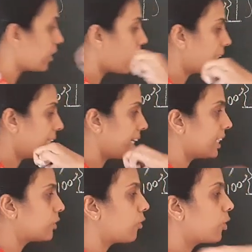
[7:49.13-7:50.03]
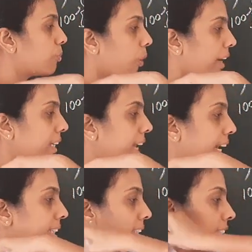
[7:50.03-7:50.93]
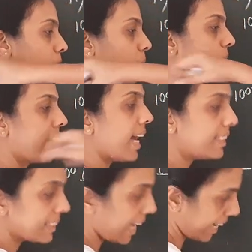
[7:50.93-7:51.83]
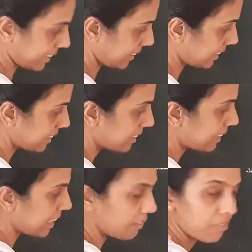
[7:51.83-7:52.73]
got it as 4.9 t square as x, isn't it?